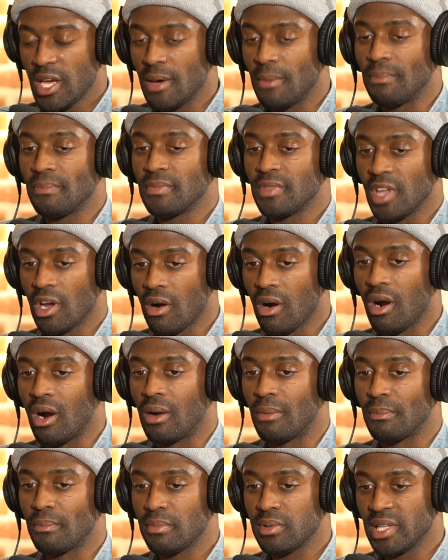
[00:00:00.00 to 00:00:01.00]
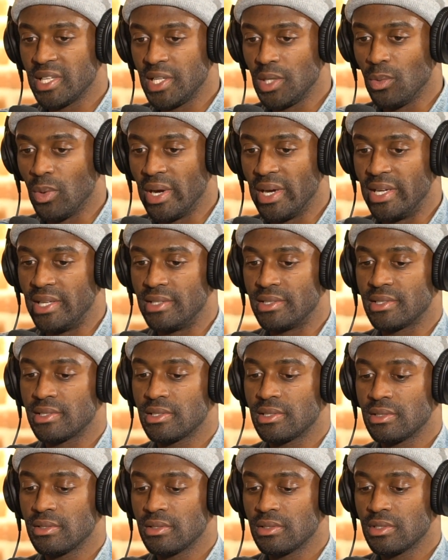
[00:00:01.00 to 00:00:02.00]
Yeah, there are plenty
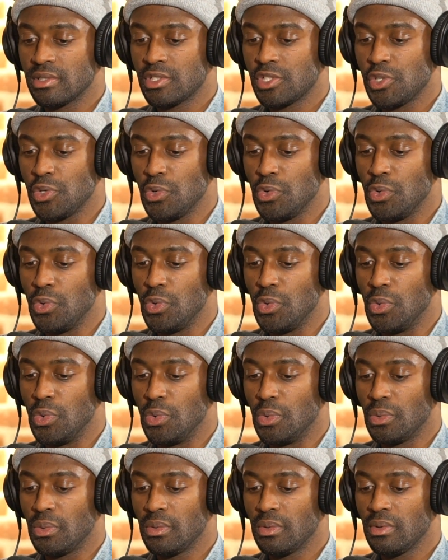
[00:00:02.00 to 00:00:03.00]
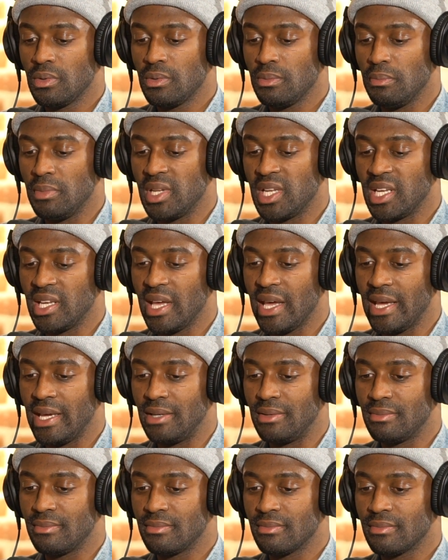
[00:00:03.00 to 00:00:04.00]
ways to
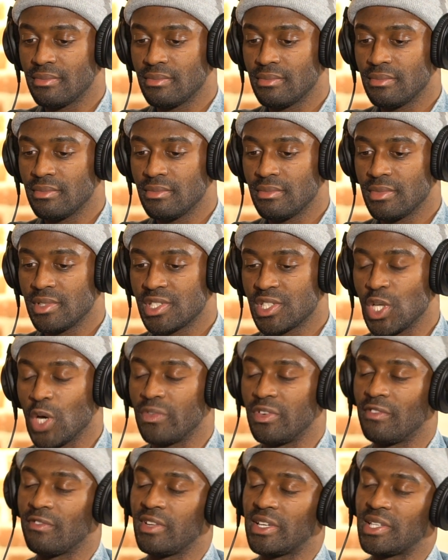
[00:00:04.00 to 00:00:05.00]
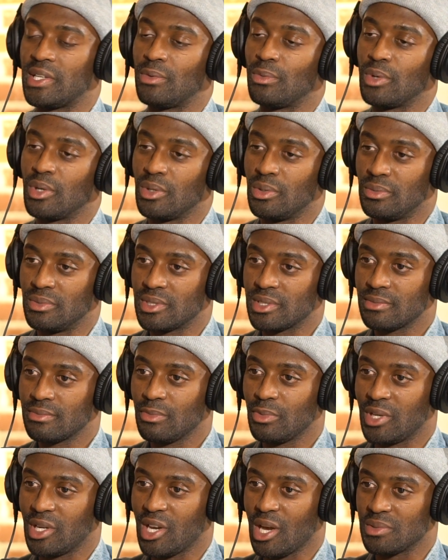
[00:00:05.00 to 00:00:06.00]
mitigate self-inflicted
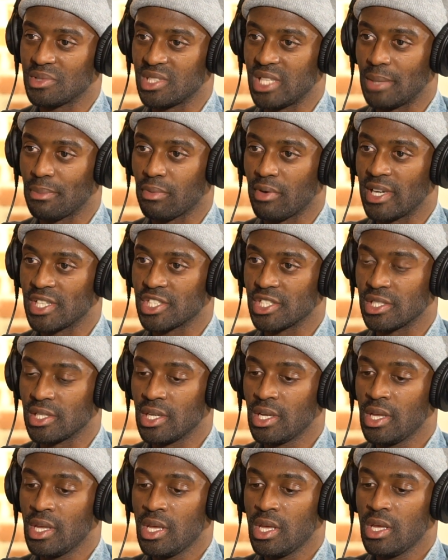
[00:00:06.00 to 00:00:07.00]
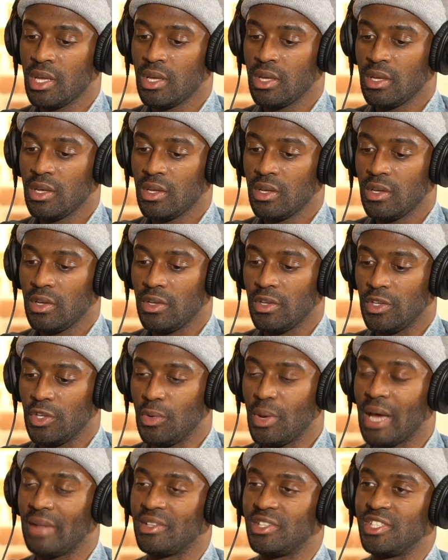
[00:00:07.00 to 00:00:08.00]
wounds when it comes to that pressure.
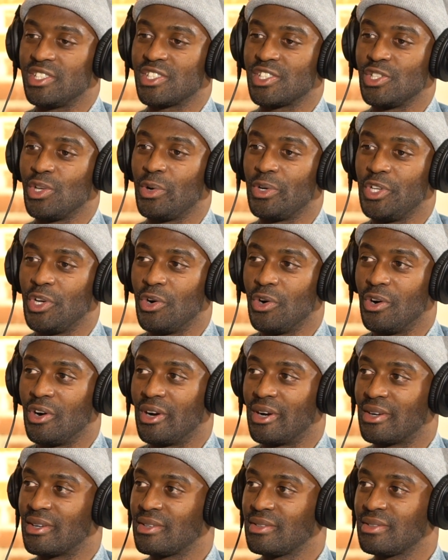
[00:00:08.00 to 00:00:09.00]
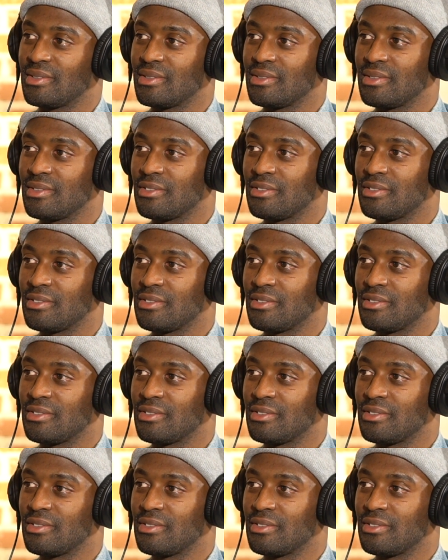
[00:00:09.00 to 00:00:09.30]
You have to just know your